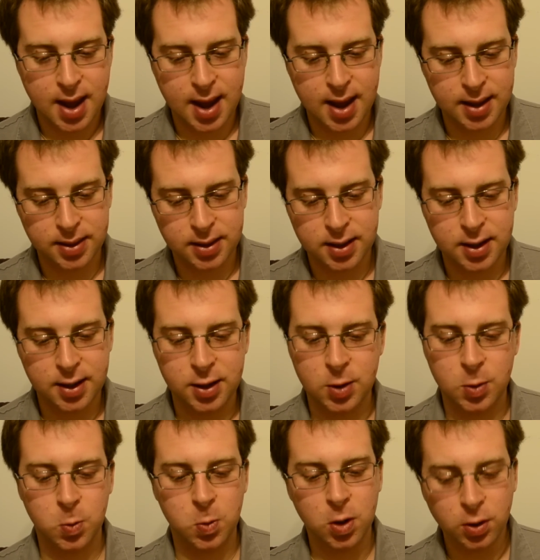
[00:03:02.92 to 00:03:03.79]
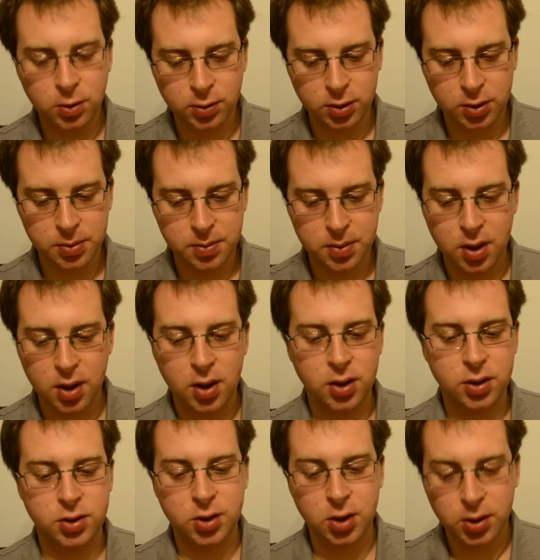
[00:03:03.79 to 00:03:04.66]
And then in the workroom,
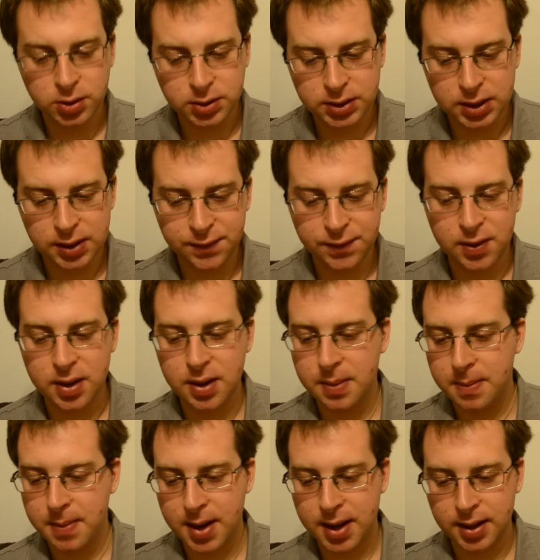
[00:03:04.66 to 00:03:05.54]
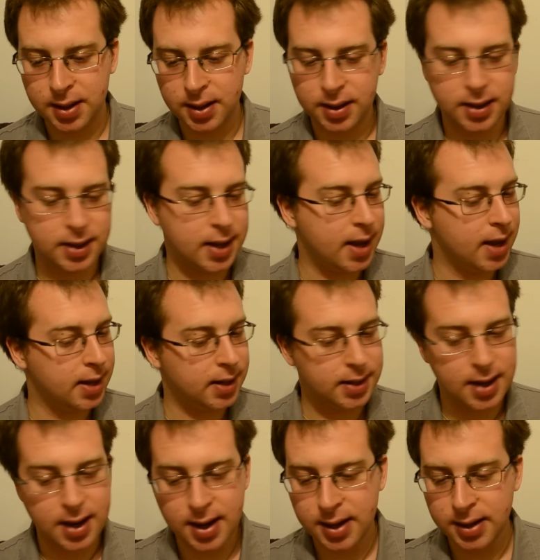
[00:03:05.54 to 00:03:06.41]
Joseph and Amanda
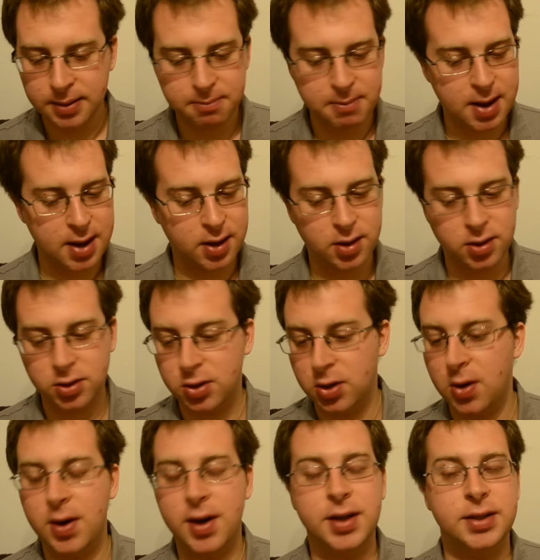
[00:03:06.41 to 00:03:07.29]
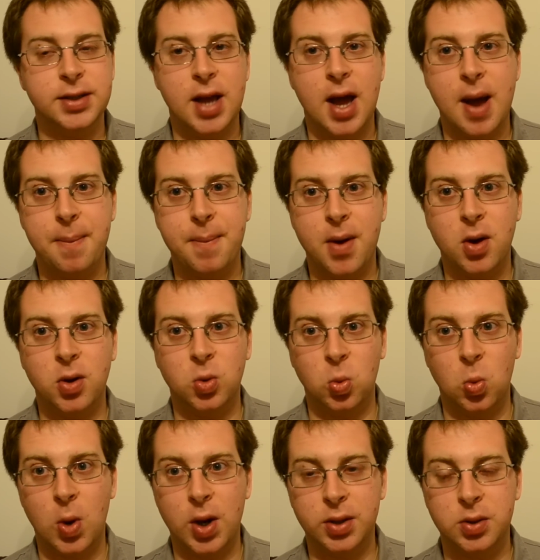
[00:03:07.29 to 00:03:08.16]
cannot make a choice about
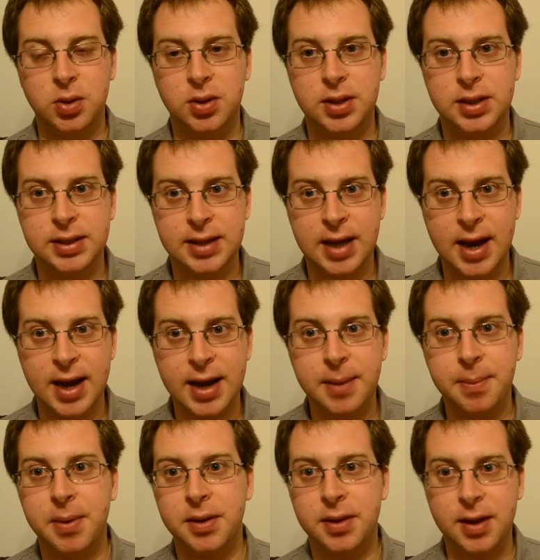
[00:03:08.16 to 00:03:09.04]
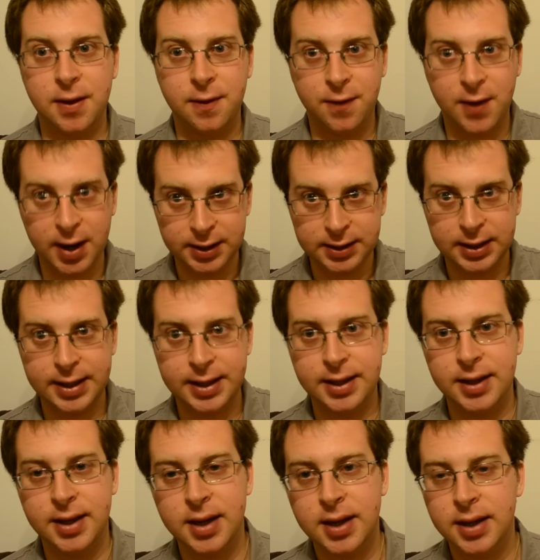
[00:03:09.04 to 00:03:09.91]
what to design, but they
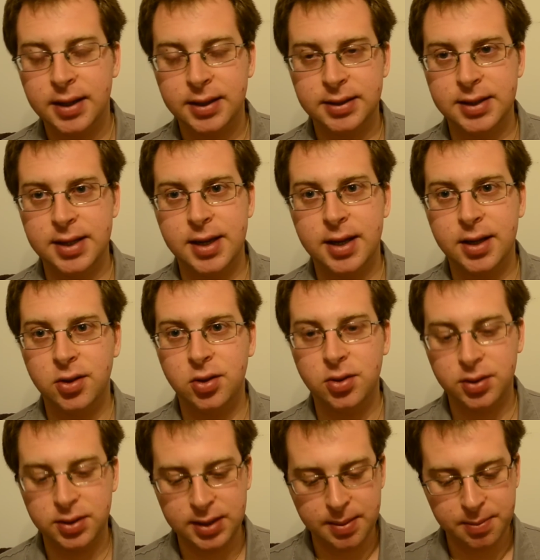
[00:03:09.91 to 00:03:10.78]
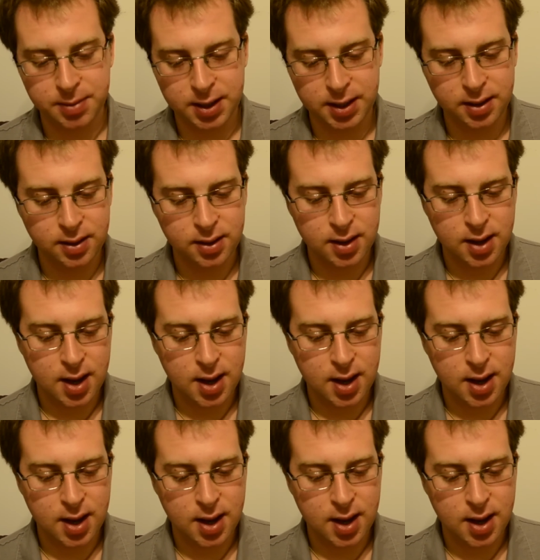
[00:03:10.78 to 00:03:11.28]
finally sink into something.